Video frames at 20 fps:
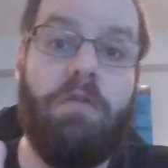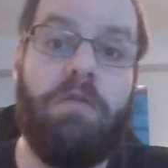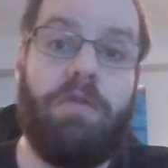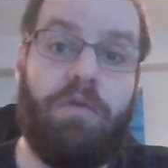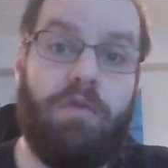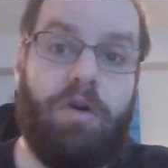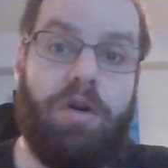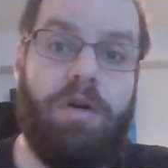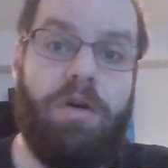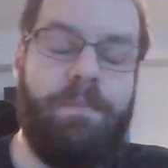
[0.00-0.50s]

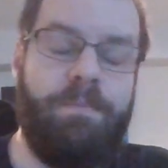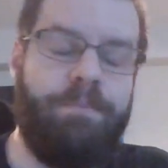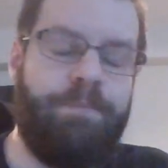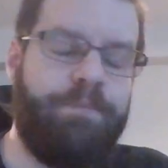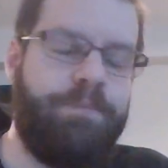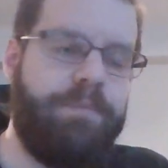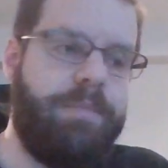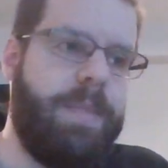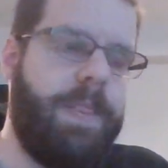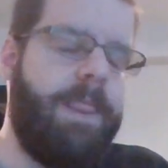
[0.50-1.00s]
overall.
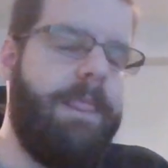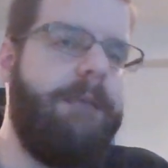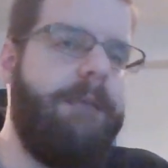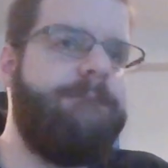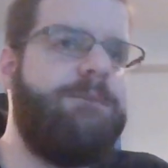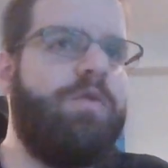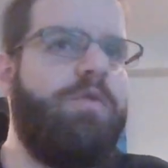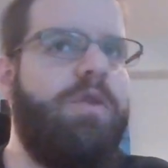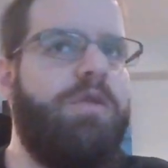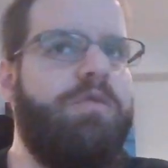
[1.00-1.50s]

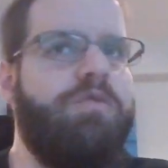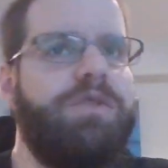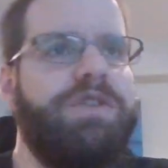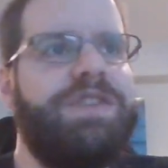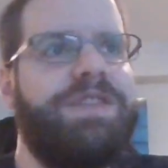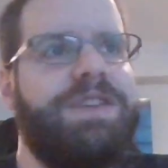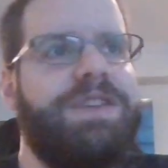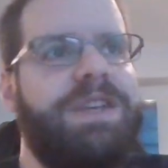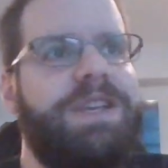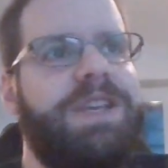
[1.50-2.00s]
But what
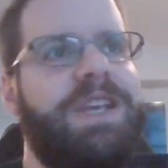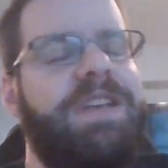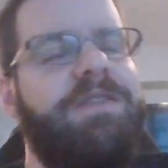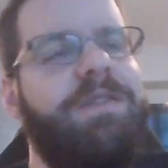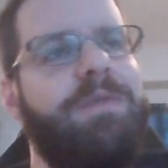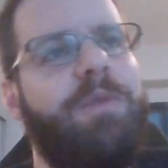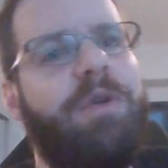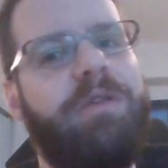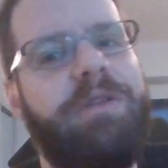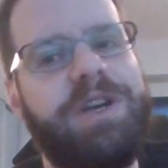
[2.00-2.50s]
was
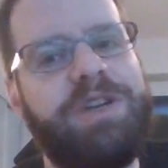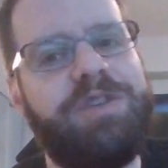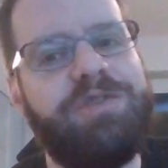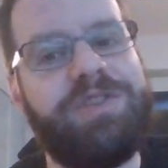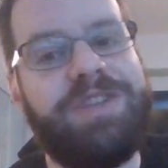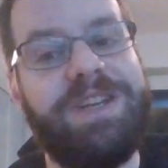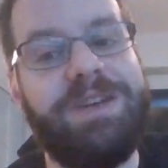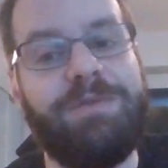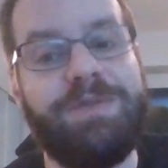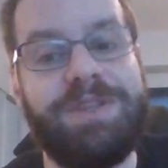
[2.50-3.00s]
even more
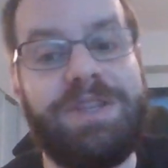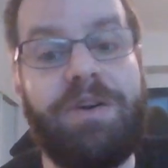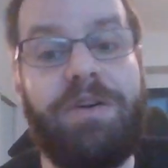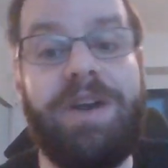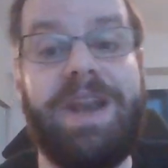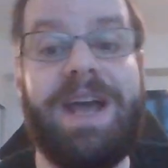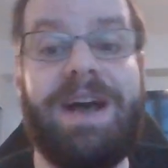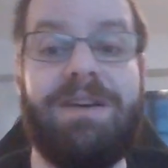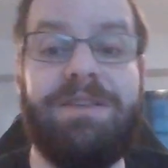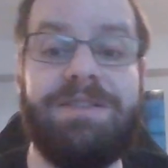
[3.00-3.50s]
interesting was their
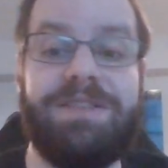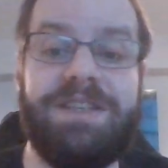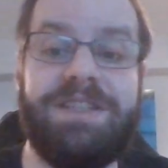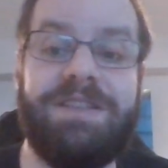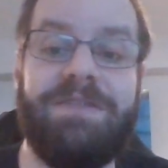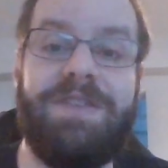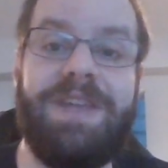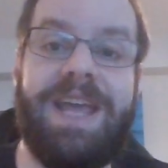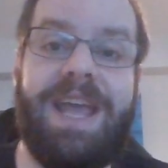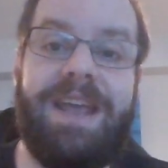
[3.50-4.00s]
analysis
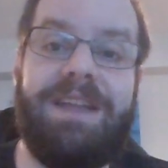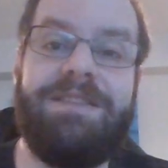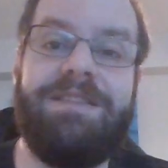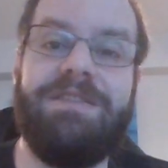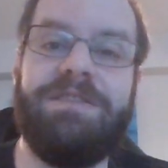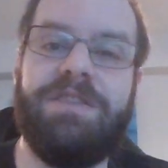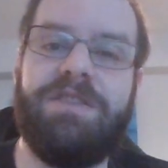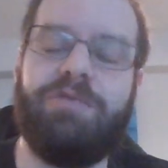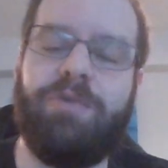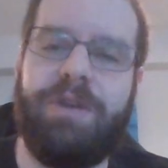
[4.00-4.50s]
of the
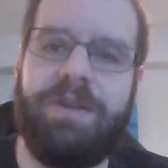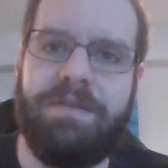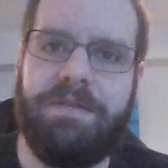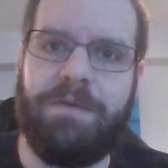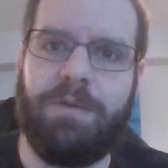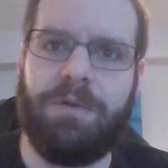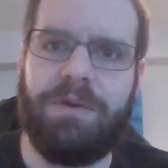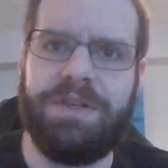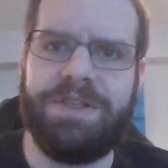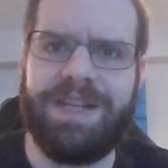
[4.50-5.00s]
18 to
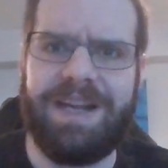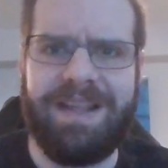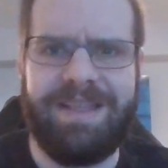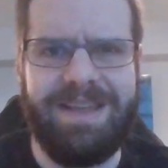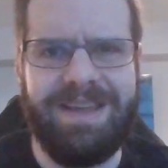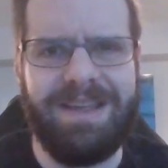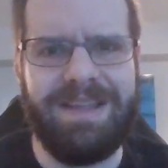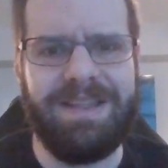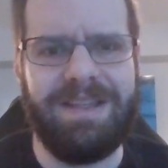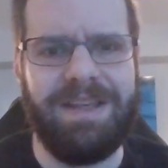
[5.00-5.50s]
24s. And I
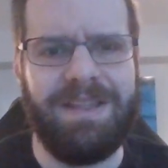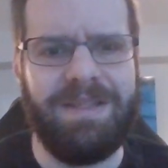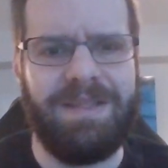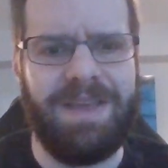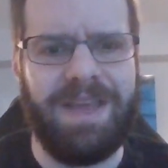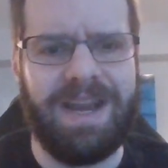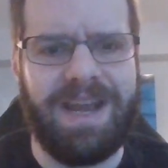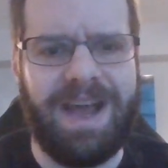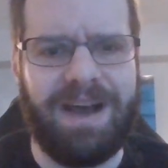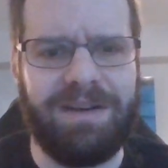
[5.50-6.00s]
think
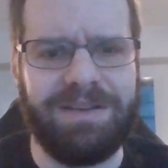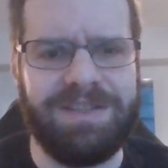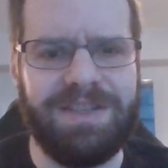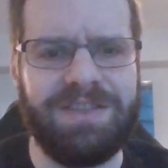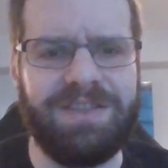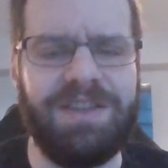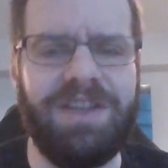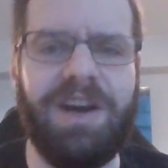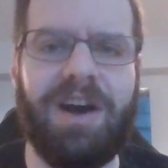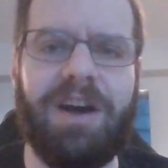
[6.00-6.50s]
the
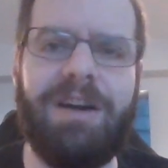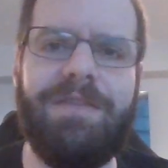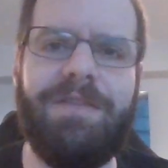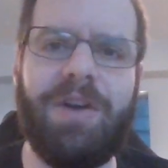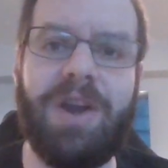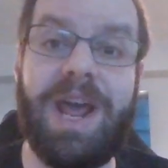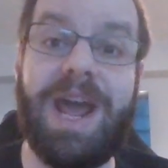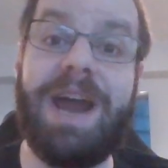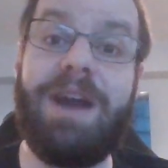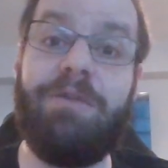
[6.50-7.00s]
analysis in the
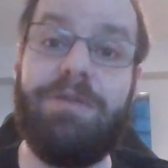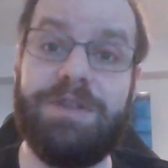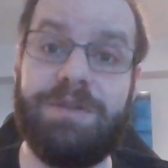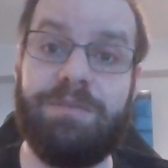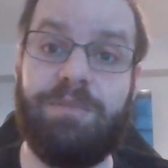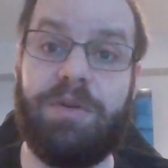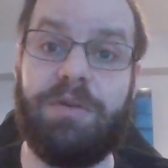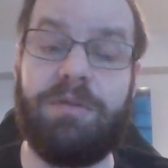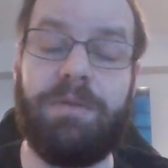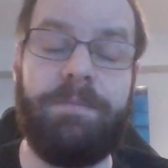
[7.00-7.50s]
Harvard Harris
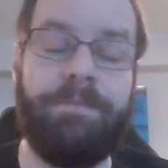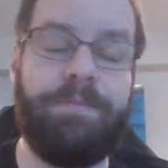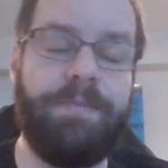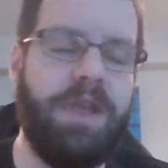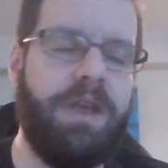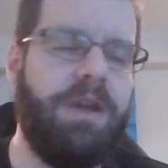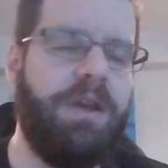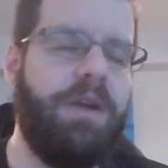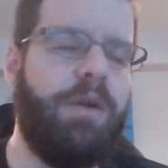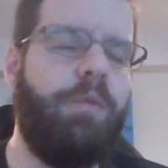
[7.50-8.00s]
poll
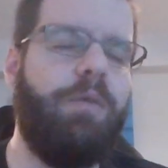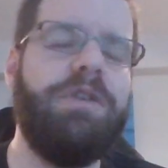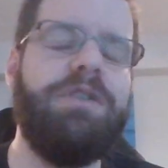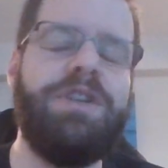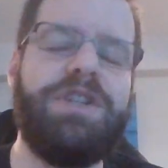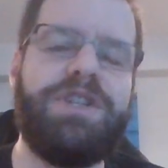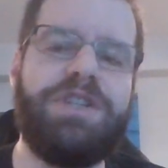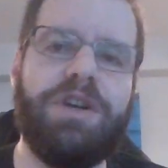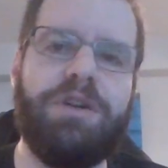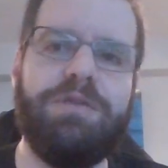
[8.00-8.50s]

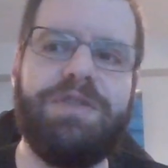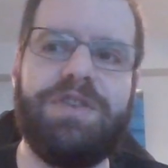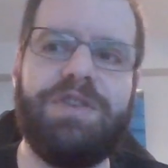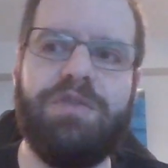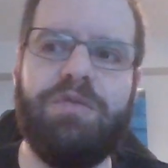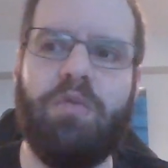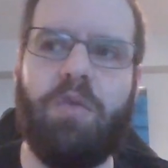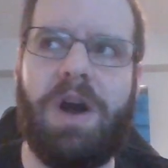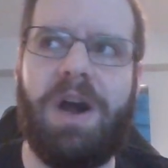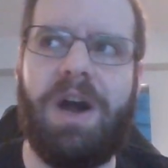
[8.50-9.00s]
really shows
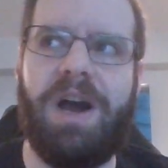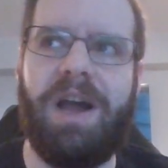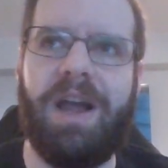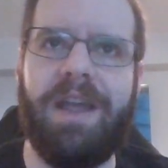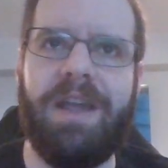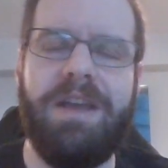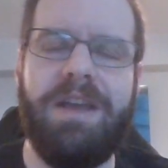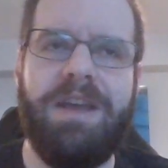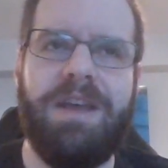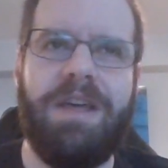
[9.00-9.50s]
you
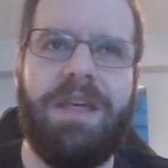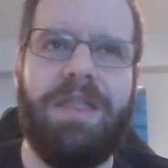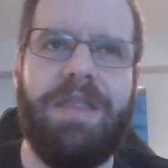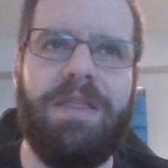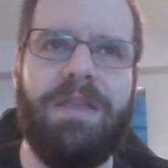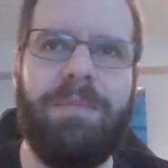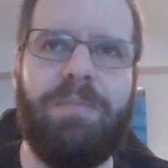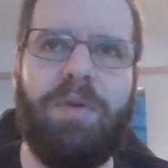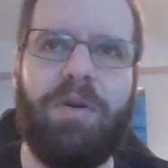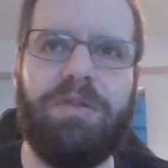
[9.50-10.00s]
why
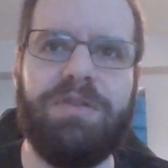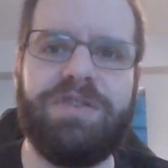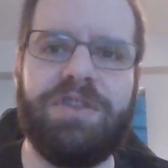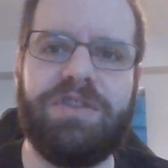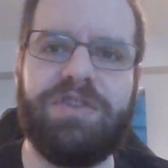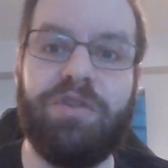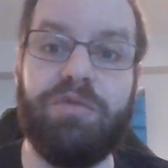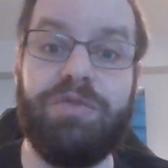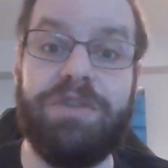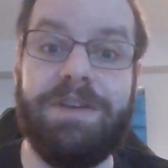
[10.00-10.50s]
the polls are
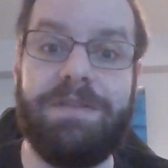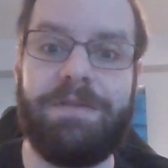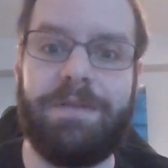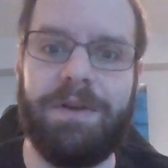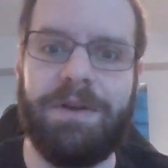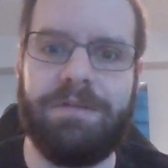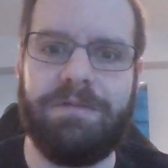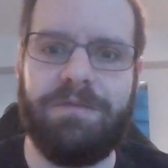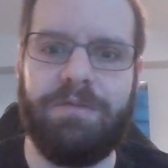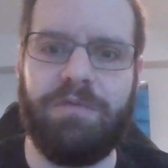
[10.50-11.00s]
so
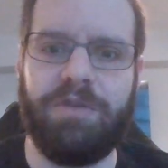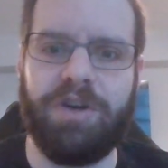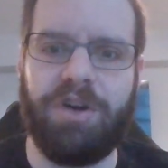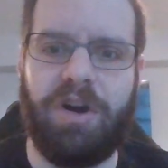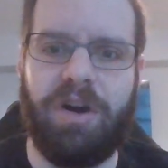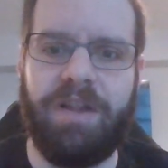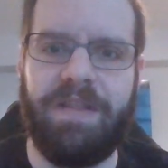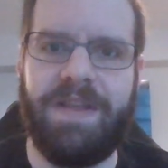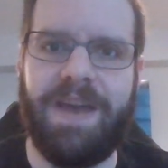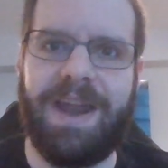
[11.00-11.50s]
different
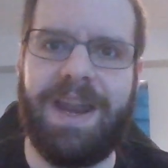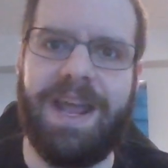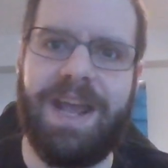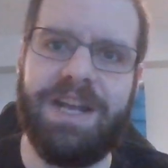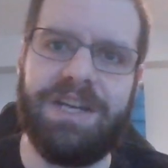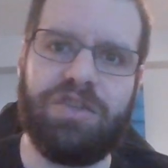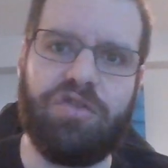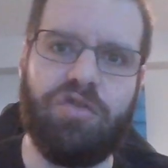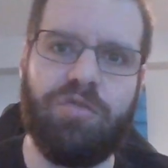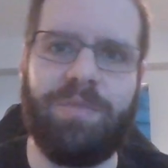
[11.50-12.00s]
regarding that
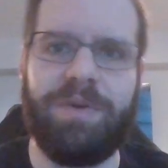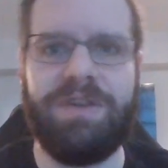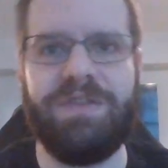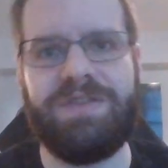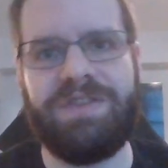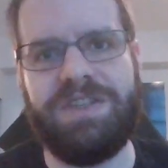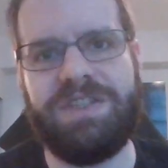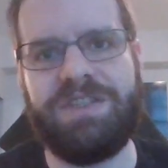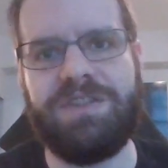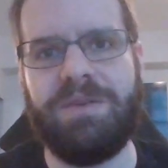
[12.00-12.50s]
age group. And you
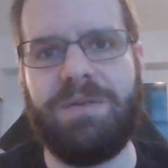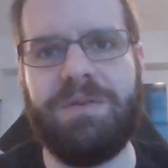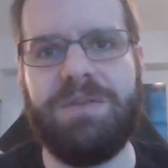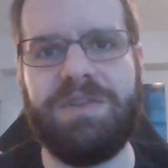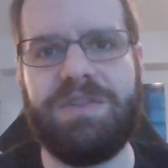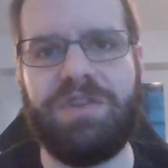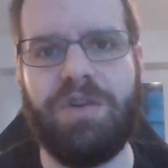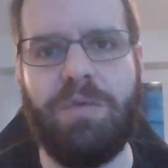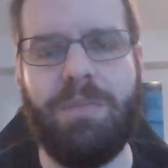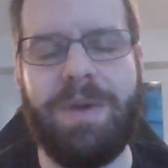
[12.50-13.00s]
see so,
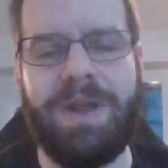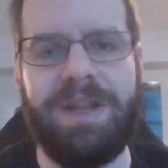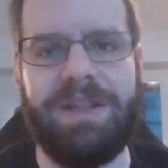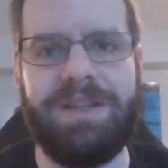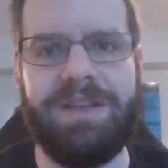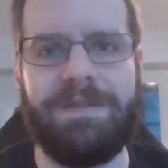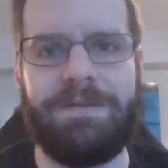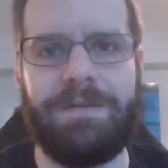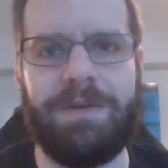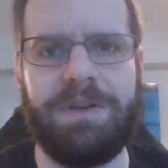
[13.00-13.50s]
so many
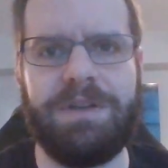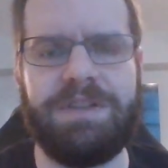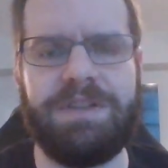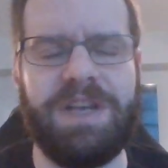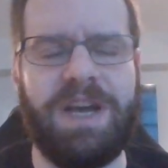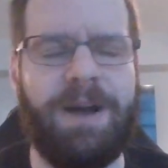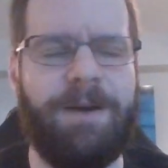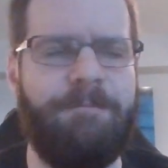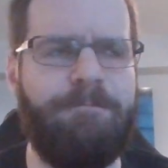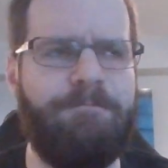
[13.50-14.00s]
different
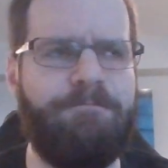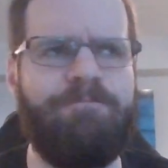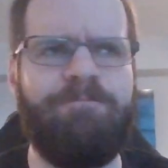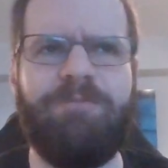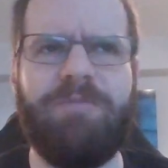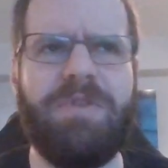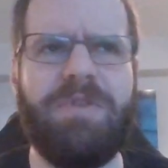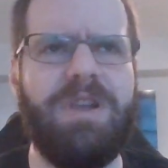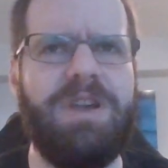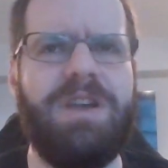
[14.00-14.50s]
um,